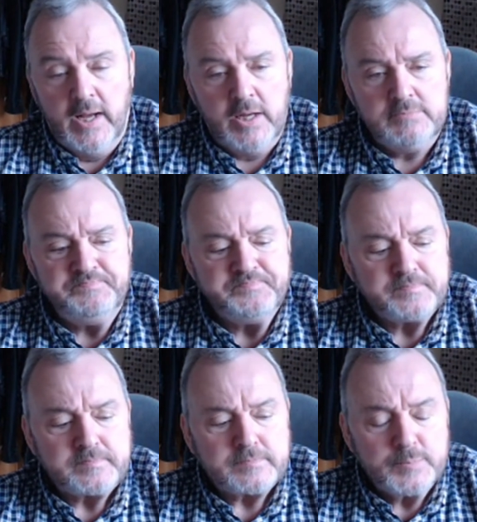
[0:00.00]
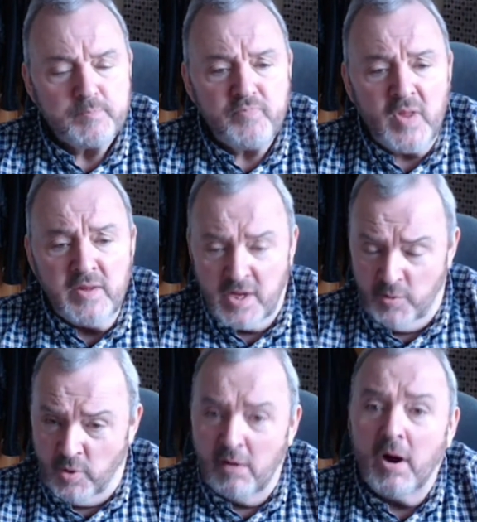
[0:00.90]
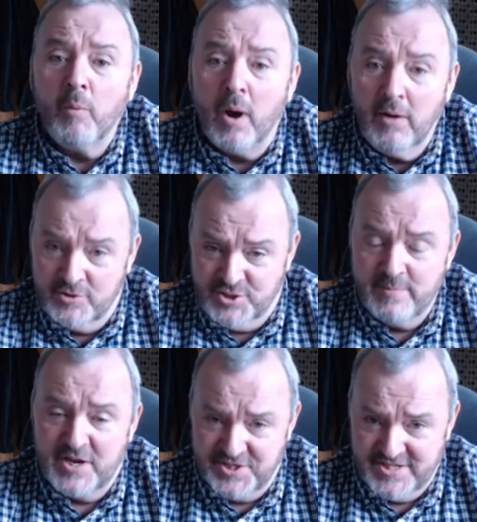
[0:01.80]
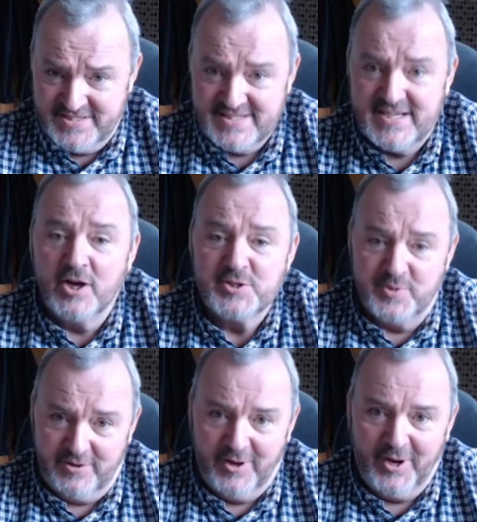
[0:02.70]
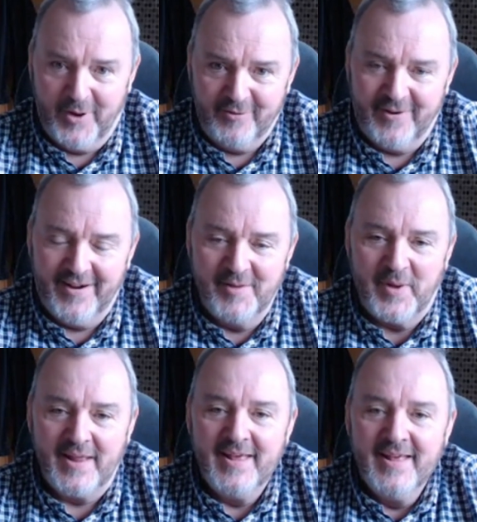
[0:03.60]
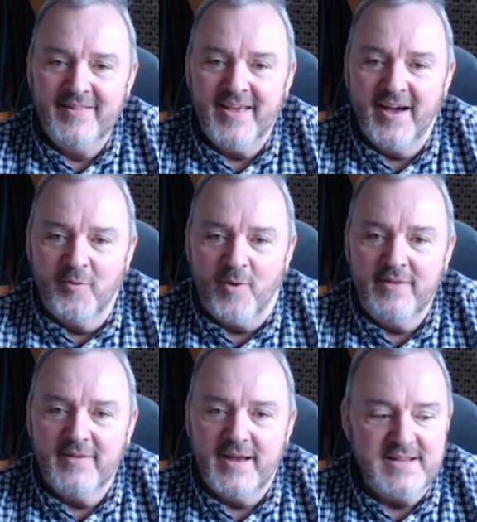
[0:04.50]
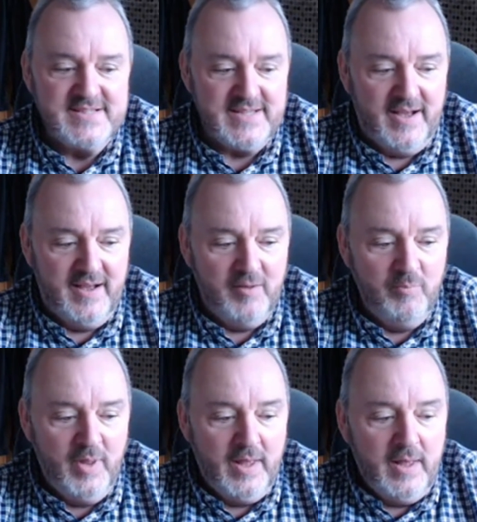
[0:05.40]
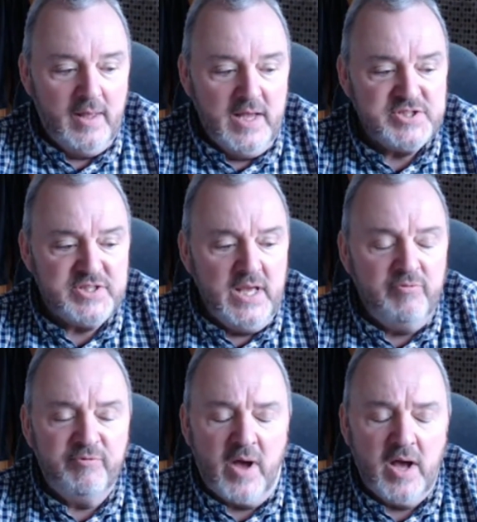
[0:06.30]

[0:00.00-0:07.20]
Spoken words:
Well, I won't go too much into detail because we're doing quickfire, but the other one that is the